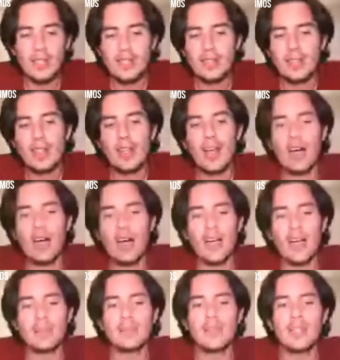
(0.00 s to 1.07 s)
is,
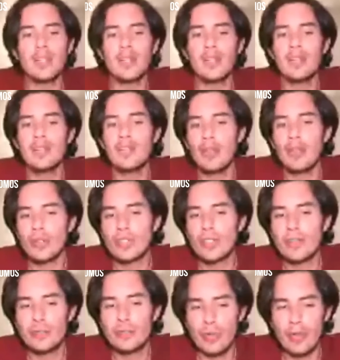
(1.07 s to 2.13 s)
I am the
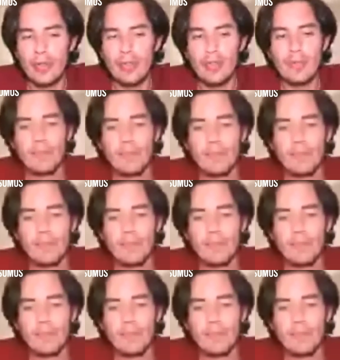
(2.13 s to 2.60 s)
flux of truth.